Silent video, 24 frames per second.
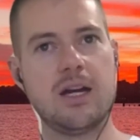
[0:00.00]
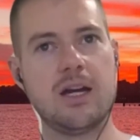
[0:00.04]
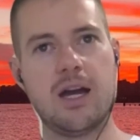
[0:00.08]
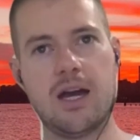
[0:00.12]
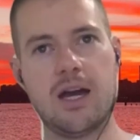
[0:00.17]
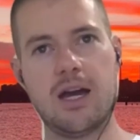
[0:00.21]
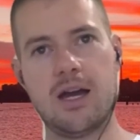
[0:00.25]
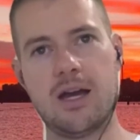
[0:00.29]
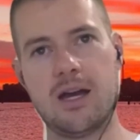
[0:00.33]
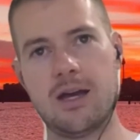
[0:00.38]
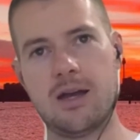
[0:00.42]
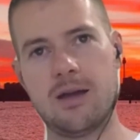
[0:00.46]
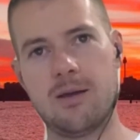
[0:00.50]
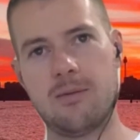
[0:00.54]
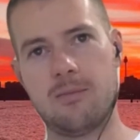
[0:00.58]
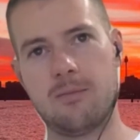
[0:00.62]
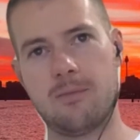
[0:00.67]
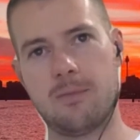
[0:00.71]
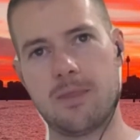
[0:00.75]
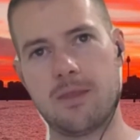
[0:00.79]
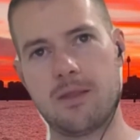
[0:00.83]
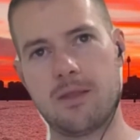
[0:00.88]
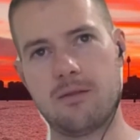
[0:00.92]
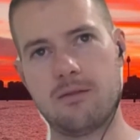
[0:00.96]

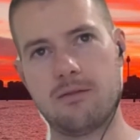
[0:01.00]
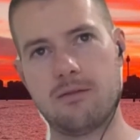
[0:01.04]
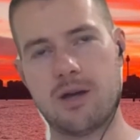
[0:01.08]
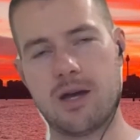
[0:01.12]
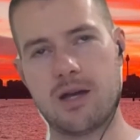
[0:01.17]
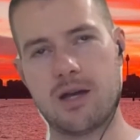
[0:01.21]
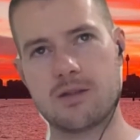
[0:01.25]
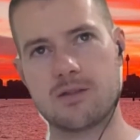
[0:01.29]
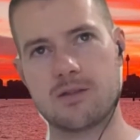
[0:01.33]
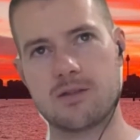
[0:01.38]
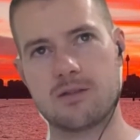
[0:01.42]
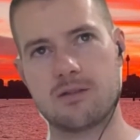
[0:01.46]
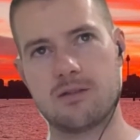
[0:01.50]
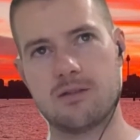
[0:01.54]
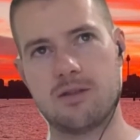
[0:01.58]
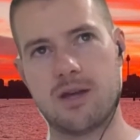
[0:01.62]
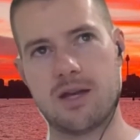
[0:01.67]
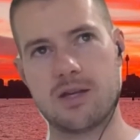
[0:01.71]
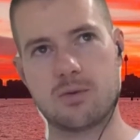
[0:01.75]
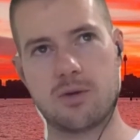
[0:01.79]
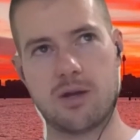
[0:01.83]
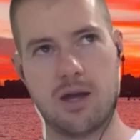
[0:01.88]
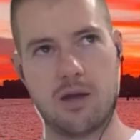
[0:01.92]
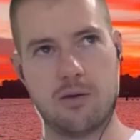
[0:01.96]
Um, that's
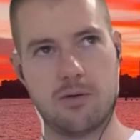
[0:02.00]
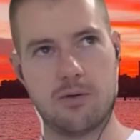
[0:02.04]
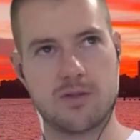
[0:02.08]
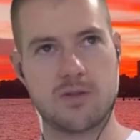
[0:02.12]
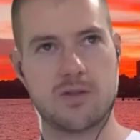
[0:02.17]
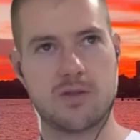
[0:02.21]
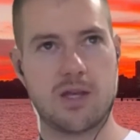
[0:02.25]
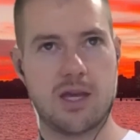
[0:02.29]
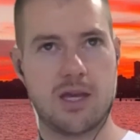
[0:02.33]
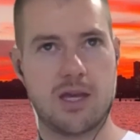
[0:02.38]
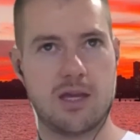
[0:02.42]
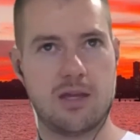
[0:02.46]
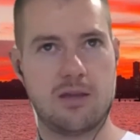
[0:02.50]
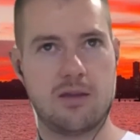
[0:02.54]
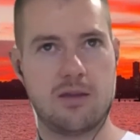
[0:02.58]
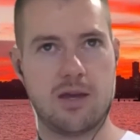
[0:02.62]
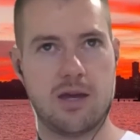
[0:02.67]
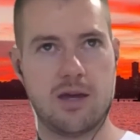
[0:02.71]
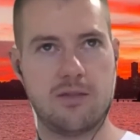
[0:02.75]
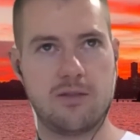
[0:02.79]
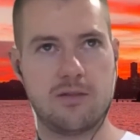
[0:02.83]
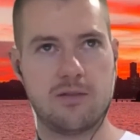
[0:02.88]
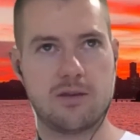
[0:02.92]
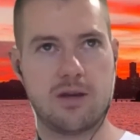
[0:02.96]
that's what I would say.
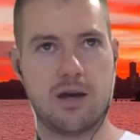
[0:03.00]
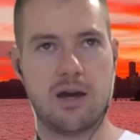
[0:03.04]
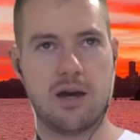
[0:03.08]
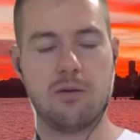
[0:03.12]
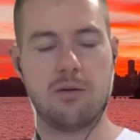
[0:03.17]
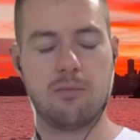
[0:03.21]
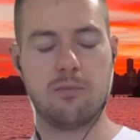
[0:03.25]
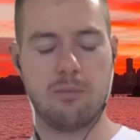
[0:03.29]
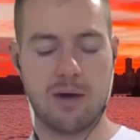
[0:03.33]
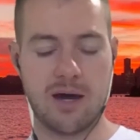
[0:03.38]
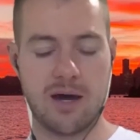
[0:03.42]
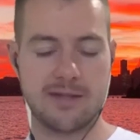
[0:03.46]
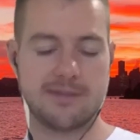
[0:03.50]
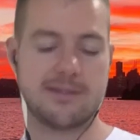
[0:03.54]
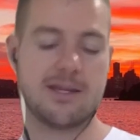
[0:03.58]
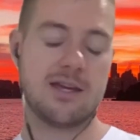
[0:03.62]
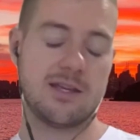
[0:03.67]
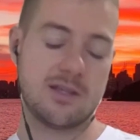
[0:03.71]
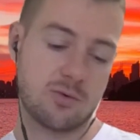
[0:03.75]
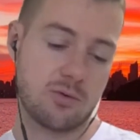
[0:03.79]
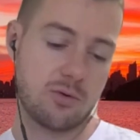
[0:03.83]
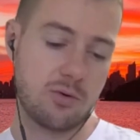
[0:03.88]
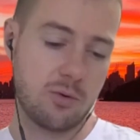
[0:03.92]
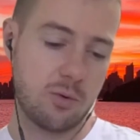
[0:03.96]
And I, my
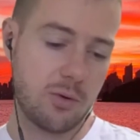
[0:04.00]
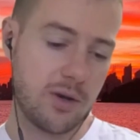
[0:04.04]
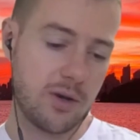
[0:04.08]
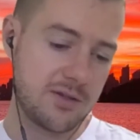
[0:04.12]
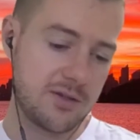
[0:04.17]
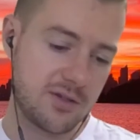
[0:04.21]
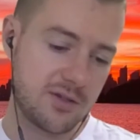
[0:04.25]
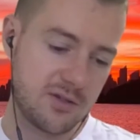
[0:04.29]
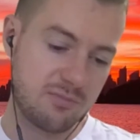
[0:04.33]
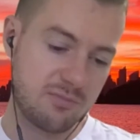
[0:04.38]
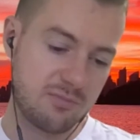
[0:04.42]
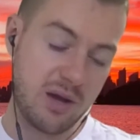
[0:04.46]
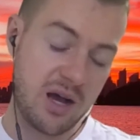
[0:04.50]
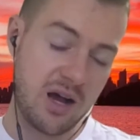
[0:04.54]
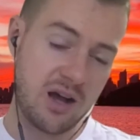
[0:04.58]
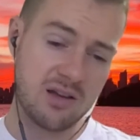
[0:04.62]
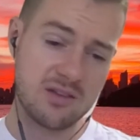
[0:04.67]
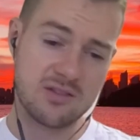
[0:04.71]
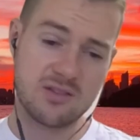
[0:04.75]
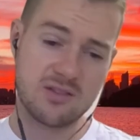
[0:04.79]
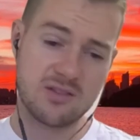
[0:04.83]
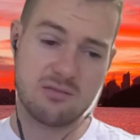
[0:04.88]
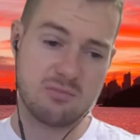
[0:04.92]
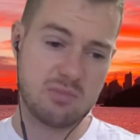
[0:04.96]
dates were always just
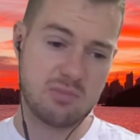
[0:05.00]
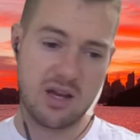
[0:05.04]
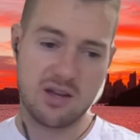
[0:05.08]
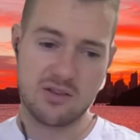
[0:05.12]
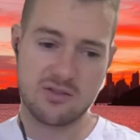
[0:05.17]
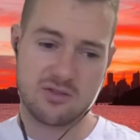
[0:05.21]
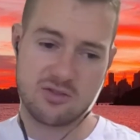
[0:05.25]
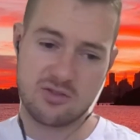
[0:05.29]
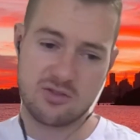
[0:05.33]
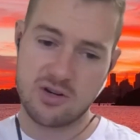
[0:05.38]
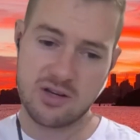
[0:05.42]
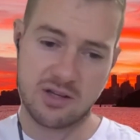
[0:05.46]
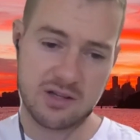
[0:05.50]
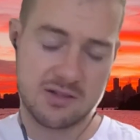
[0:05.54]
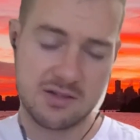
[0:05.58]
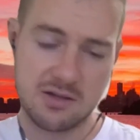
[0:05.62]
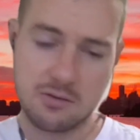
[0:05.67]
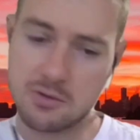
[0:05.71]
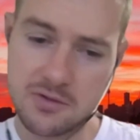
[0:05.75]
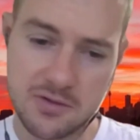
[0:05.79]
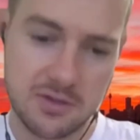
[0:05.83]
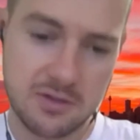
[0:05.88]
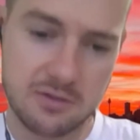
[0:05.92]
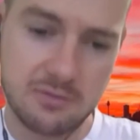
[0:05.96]
bars, bars and drinks. I
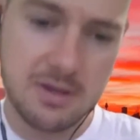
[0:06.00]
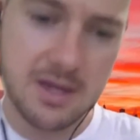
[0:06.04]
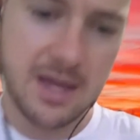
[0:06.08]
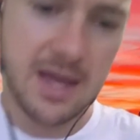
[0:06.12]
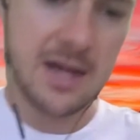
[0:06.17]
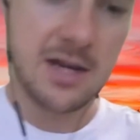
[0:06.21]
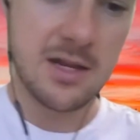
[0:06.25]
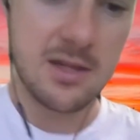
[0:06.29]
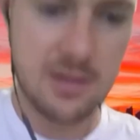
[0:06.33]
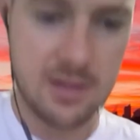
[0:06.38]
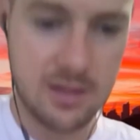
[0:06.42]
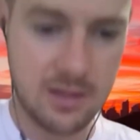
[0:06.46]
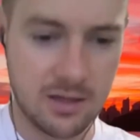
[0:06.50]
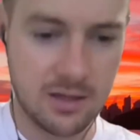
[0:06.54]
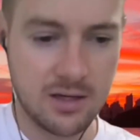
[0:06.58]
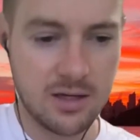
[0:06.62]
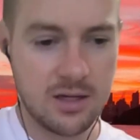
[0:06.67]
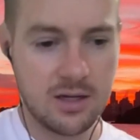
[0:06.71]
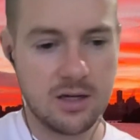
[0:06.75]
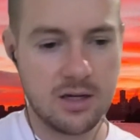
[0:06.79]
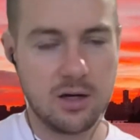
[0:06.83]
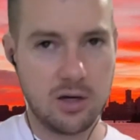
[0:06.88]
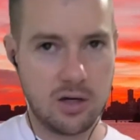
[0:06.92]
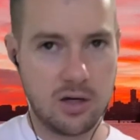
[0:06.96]
wasn't doing anything
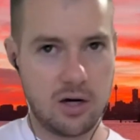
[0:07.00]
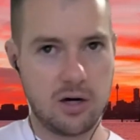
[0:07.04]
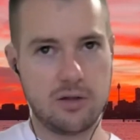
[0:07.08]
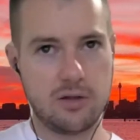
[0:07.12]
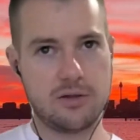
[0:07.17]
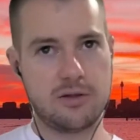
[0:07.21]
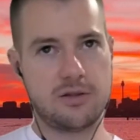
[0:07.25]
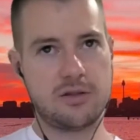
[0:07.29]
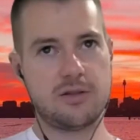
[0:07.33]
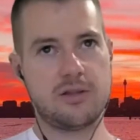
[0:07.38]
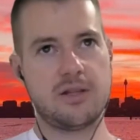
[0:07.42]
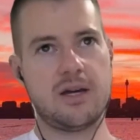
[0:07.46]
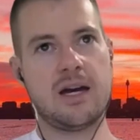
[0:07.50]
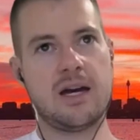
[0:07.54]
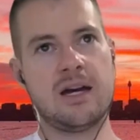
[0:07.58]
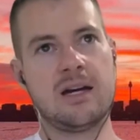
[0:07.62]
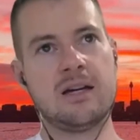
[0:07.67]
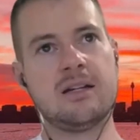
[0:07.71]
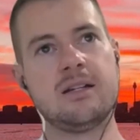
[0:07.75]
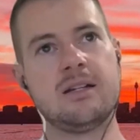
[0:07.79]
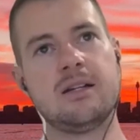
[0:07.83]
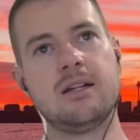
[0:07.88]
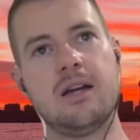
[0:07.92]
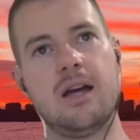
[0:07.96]
other than that.
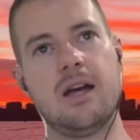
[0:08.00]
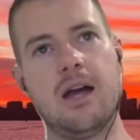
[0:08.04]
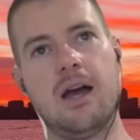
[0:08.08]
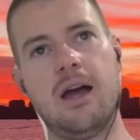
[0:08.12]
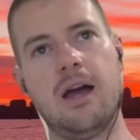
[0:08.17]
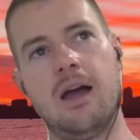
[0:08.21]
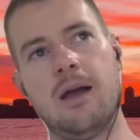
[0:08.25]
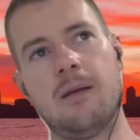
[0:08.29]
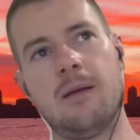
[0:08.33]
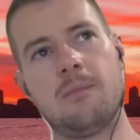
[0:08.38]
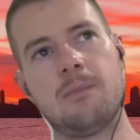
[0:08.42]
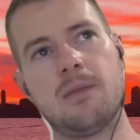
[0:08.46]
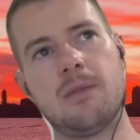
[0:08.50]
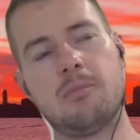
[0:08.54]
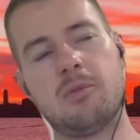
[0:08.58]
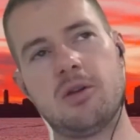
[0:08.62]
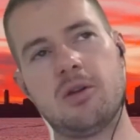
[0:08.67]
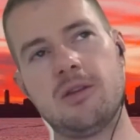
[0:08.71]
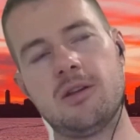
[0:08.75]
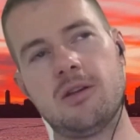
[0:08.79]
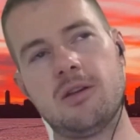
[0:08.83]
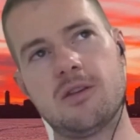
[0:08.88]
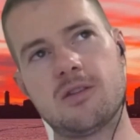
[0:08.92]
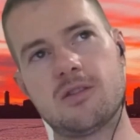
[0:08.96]
Um,
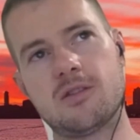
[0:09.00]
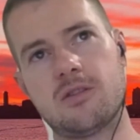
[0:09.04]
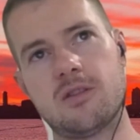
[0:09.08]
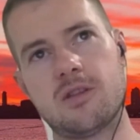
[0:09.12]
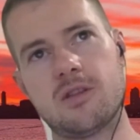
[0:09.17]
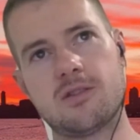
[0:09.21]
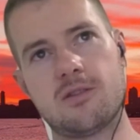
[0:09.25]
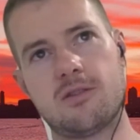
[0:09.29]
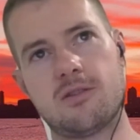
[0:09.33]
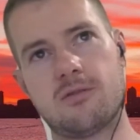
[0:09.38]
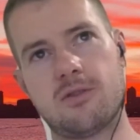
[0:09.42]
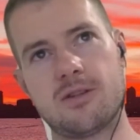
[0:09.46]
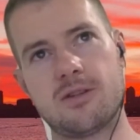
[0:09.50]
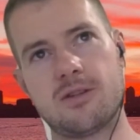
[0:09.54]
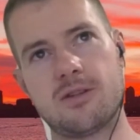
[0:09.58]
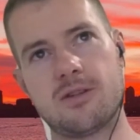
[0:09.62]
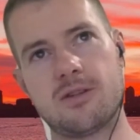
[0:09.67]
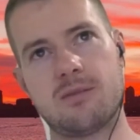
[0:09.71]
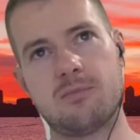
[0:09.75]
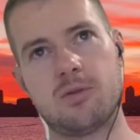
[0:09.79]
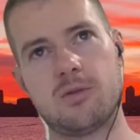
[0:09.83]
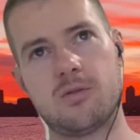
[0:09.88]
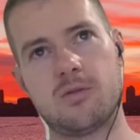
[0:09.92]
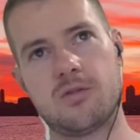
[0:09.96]
but you know, there's there's other
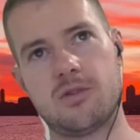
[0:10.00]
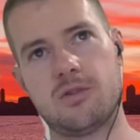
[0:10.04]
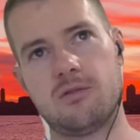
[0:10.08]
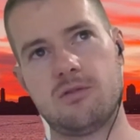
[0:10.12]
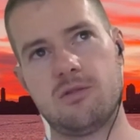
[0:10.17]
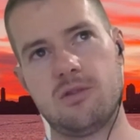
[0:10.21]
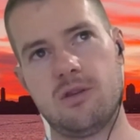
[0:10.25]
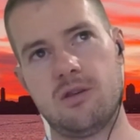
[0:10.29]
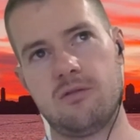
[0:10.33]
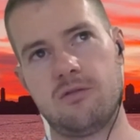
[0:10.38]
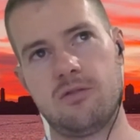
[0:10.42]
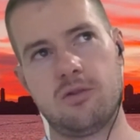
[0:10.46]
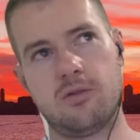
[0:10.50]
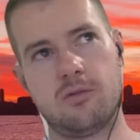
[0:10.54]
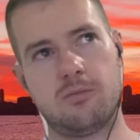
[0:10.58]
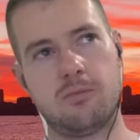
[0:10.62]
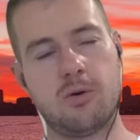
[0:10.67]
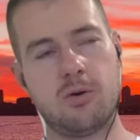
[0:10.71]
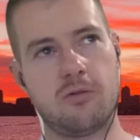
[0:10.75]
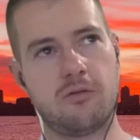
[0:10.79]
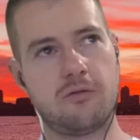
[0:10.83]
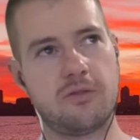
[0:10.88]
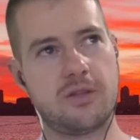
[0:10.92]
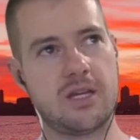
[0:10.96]
examples. If you're
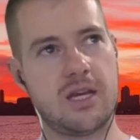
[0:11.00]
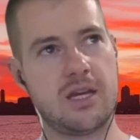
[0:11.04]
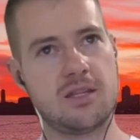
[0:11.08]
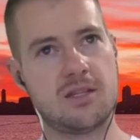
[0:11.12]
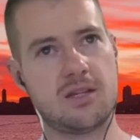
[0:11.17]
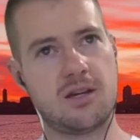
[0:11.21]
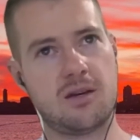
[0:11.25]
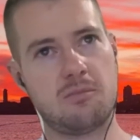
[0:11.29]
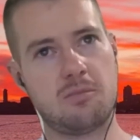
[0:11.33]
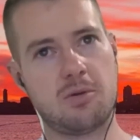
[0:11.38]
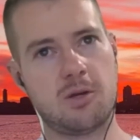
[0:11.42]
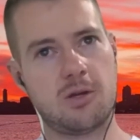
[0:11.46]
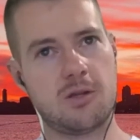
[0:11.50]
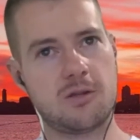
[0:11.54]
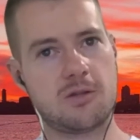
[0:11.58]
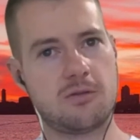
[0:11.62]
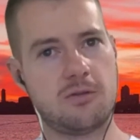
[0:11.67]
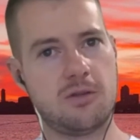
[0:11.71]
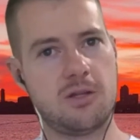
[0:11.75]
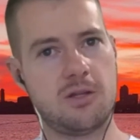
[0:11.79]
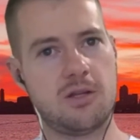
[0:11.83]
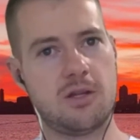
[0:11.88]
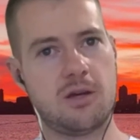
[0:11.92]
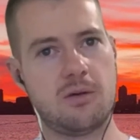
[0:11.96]
more of a daytime person, or
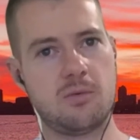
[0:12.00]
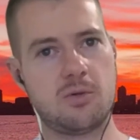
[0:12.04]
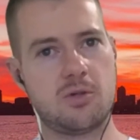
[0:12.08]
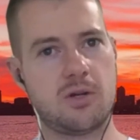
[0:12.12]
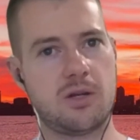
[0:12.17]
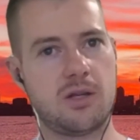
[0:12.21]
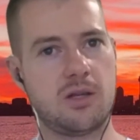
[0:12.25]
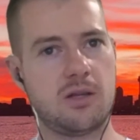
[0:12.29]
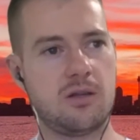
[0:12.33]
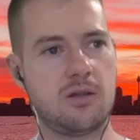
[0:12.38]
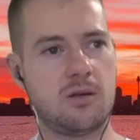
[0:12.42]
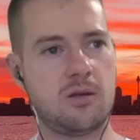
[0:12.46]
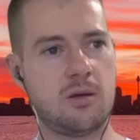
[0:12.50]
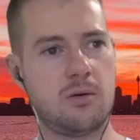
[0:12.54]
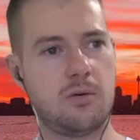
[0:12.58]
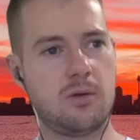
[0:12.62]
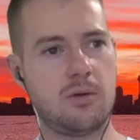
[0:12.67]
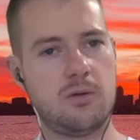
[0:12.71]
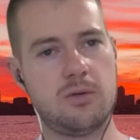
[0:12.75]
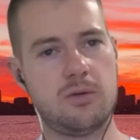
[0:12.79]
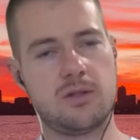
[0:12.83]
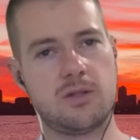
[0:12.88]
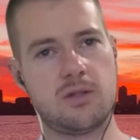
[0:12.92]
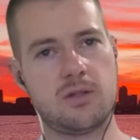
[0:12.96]
you don't drink, you know, are
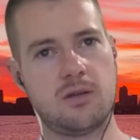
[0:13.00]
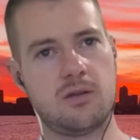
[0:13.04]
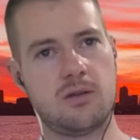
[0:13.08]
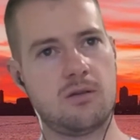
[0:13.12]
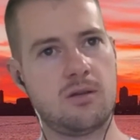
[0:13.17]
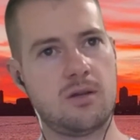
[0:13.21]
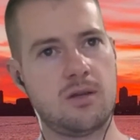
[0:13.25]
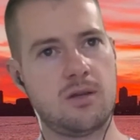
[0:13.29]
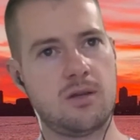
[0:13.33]
you into